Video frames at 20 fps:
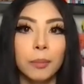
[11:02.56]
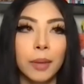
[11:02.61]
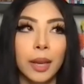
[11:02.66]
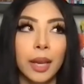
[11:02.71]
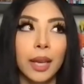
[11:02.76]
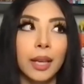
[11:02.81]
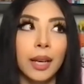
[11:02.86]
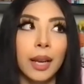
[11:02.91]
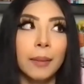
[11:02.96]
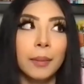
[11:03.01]

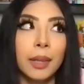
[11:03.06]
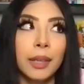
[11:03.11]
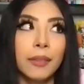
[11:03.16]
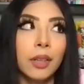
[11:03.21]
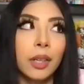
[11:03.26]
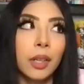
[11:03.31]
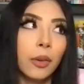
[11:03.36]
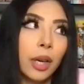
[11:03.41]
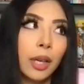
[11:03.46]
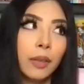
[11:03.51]
and I'm like
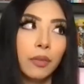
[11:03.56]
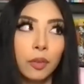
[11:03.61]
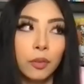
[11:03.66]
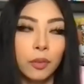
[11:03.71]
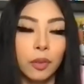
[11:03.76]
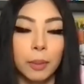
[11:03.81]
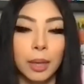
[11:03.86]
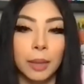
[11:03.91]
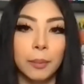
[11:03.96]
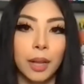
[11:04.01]
very grateful
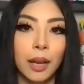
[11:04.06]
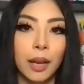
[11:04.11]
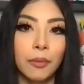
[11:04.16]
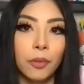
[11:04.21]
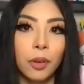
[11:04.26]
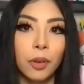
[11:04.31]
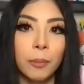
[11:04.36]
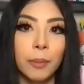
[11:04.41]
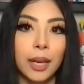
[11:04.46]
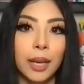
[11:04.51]
for my
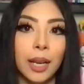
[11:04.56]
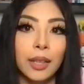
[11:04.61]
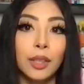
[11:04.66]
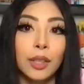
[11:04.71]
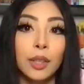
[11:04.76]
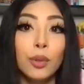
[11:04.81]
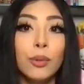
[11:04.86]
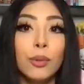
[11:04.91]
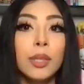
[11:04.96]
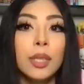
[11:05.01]
platform, and I
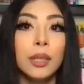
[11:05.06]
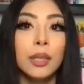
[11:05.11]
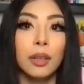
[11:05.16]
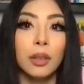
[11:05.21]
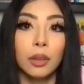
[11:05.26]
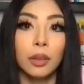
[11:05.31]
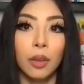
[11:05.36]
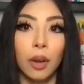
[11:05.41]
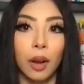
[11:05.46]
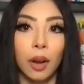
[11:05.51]
use it a
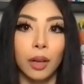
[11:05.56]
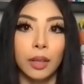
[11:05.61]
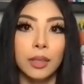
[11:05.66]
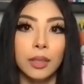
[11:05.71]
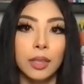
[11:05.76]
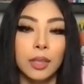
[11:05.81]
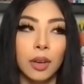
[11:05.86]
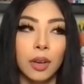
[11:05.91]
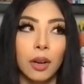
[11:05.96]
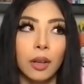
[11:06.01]
lot
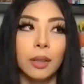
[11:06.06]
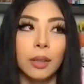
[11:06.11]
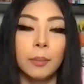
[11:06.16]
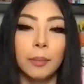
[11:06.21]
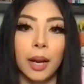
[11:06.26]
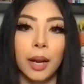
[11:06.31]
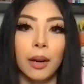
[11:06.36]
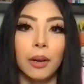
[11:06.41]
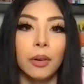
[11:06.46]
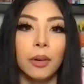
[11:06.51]
to talk
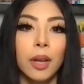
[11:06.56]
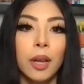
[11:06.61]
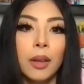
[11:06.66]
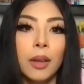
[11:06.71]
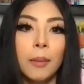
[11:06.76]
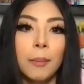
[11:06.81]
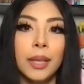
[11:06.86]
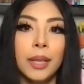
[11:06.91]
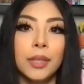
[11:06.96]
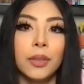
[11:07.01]
about
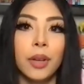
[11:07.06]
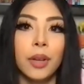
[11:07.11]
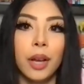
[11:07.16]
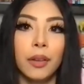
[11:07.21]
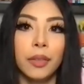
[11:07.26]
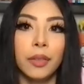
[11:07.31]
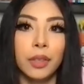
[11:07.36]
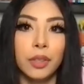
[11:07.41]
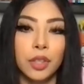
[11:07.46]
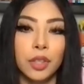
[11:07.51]
mental
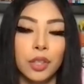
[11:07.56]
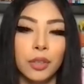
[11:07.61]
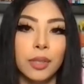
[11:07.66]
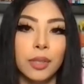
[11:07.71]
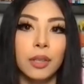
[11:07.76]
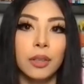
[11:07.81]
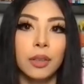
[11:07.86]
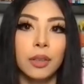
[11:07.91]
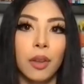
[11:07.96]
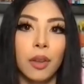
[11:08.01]
health
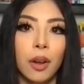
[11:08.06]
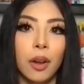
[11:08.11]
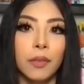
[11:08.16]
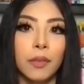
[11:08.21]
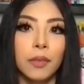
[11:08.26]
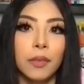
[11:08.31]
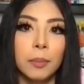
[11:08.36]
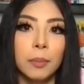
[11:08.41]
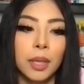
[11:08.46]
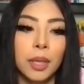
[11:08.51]
issues. And a lot
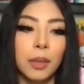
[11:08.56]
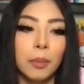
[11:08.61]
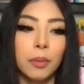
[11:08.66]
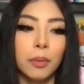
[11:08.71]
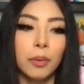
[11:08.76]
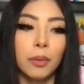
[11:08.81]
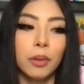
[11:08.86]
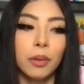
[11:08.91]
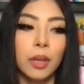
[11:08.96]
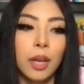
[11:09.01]
of the
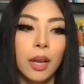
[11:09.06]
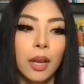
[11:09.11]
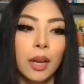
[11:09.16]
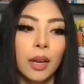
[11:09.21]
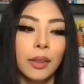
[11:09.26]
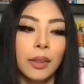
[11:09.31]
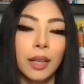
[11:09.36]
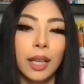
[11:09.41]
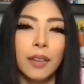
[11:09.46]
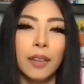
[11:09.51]
people
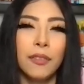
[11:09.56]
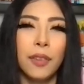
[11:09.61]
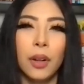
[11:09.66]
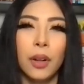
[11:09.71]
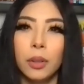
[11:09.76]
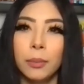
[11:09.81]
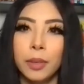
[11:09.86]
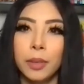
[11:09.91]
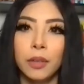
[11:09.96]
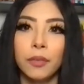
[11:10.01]
that like
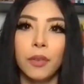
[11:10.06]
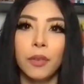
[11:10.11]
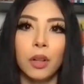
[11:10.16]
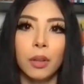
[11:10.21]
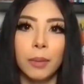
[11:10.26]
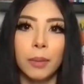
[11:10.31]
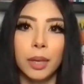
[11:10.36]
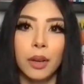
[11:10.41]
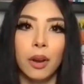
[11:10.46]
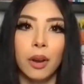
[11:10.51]
follow me or
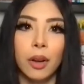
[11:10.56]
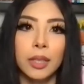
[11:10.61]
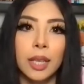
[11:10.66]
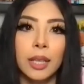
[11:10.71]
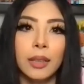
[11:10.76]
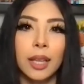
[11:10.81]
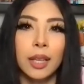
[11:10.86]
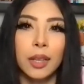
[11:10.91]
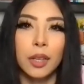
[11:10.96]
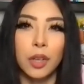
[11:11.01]
follow my
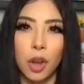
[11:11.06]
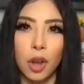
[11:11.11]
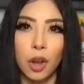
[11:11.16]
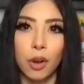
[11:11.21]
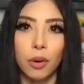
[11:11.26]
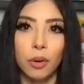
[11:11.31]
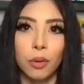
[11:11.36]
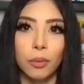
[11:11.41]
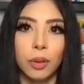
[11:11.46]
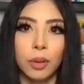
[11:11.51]
content like
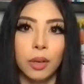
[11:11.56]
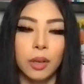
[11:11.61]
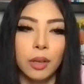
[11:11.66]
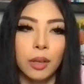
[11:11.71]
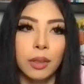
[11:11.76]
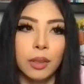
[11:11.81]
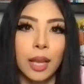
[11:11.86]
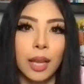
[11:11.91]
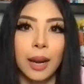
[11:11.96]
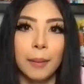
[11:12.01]
know
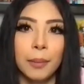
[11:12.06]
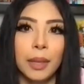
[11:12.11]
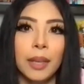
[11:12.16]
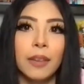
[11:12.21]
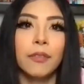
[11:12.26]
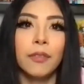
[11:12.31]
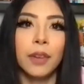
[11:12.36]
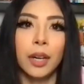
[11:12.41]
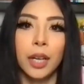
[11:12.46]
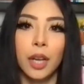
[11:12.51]
that I'm
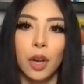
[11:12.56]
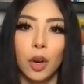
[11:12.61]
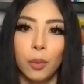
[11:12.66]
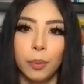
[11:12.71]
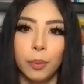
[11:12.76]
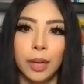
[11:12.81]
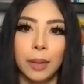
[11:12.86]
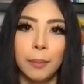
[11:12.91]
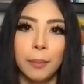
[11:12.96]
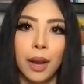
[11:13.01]
like very
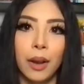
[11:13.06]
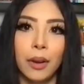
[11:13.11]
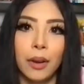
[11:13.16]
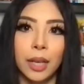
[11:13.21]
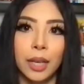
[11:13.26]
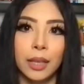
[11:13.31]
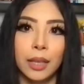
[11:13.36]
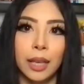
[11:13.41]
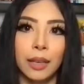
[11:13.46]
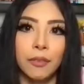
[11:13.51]
open about
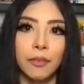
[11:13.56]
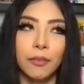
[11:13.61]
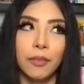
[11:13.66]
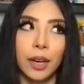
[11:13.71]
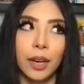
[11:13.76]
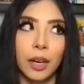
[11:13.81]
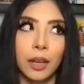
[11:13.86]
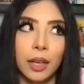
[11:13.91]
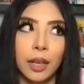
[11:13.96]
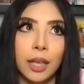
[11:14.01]
it and like
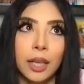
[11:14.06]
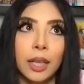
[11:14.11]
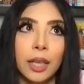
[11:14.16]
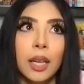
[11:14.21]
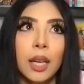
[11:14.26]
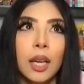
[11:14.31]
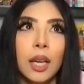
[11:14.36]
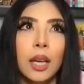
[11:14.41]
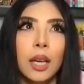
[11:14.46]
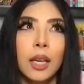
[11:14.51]

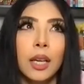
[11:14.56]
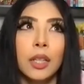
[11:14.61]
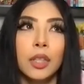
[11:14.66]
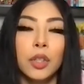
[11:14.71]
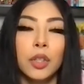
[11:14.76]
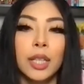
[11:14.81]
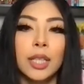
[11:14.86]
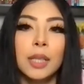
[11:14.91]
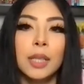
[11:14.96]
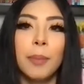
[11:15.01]
very
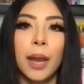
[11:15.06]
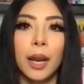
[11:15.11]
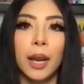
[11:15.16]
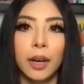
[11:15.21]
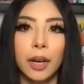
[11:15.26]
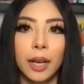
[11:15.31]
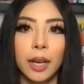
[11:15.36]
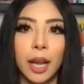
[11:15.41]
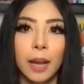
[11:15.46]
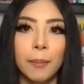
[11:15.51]

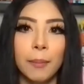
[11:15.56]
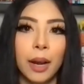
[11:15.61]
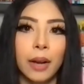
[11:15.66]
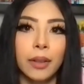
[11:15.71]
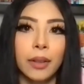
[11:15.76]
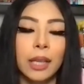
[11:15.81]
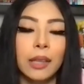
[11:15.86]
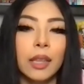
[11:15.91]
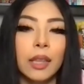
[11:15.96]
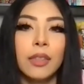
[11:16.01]
transparent
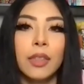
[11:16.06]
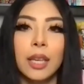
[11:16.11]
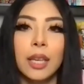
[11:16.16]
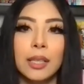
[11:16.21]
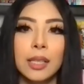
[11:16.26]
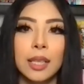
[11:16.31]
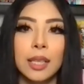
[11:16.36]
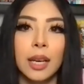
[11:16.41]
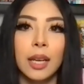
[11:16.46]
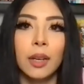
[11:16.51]
about like the
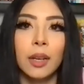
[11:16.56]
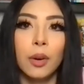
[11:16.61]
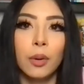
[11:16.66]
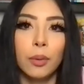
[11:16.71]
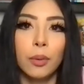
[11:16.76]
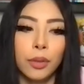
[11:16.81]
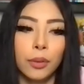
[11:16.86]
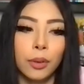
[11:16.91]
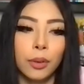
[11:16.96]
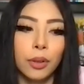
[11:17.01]
things that I
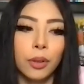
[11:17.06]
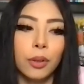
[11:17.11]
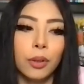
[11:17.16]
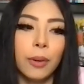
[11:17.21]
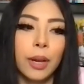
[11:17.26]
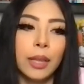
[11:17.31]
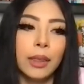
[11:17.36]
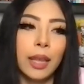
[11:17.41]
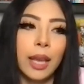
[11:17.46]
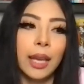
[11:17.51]
go
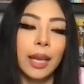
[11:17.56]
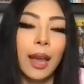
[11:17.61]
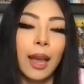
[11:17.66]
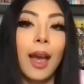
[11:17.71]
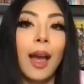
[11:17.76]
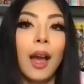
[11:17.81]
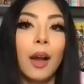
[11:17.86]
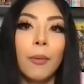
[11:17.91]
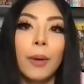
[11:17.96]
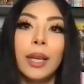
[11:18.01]
through and like
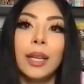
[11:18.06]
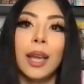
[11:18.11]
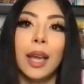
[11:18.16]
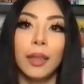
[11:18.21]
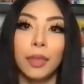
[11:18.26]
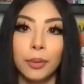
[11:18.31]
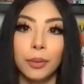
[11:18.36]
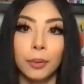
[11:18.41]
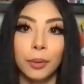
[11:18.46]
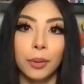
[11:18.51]
how I
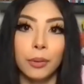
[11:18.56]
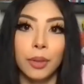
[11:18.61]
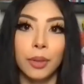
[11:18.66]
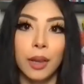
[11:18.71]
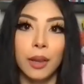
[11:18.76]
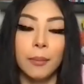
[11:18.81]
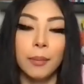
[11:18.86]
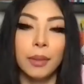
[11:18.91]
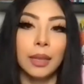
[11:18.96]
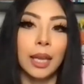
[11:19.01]
get through
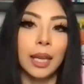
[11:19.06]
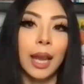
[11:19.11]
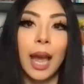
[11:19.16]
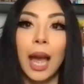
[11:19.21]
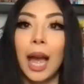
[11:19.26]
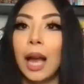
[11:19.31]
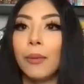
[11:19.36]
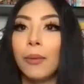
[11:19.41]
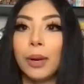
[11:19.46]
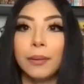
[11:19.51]
them and like
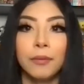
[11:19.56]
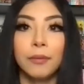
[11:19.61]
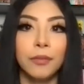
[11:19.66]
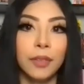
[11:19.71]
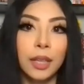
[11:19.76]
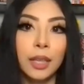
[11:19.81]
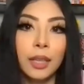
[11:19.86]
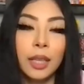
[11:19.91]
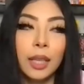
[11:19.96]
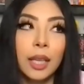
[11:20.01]
how I'm
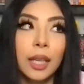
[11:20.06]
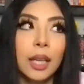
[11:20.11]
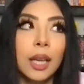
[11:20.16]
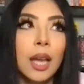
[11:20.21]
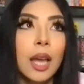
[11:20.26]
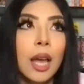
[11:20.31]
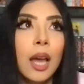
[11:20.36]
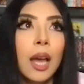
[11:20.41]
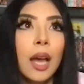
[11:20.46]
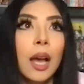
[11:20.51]

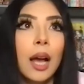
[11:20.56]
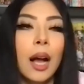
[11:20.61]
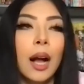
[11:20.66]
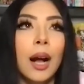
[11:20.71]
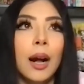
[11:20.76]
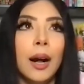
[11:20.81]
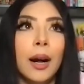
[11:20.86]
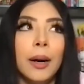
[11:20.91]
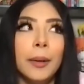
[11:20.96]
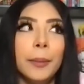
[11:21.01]
feeling.
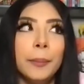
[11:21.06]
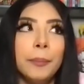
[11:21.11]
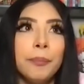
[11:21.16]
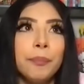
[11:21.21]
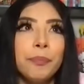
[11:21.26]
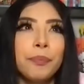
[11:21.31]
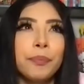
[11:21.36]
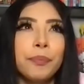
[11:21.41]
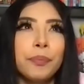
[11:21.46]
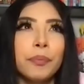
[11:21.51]

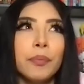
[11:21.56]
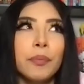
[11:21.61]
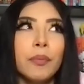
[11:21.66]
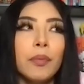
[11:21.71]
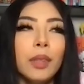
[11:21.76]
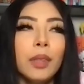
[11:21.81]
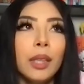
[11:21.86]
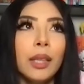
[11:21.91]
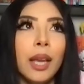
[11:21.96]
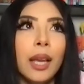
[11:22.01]

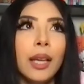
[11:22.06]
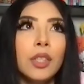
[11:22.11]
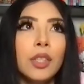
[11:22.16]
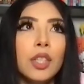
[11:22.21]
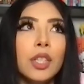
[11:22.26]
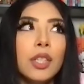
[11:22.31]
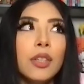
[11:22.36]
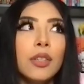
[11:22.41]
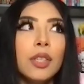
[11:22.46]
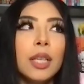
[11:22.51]
And
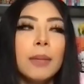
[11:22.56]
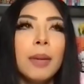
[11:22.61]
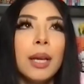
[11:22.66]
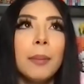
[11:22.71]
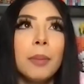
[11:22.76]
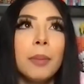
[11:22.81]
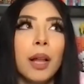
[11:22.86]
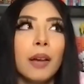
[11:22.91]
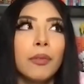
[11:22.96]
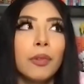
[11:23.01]
just using
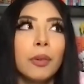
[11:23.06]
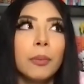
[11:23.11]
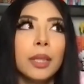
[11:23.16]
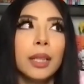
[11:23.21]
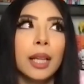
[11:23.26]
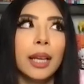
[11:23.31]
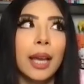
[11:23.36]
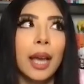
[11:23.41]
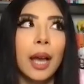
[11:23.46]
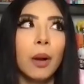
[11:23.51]
my platform
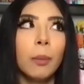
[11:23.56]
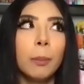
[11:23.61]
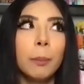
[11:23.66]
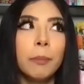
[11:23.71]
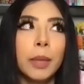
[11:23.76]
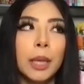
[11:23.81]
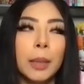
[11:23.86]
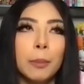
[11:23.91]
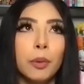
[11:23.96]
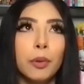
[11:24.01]
to like help
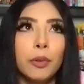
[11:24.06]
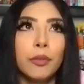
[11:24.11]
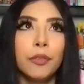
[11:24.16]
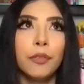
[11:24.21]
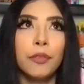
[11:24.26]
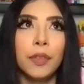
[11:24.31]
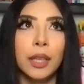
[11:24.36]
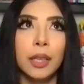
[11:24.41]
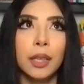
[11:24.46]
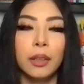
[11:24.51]
people
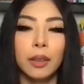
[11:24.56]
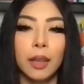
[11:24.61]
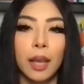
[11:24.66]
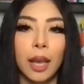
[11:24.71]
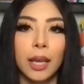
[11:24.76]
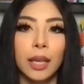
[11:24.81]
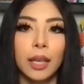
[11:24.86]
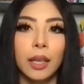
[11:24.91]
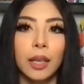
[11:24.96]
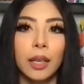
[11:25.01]
feel
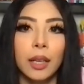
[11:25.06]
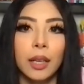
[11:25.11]
like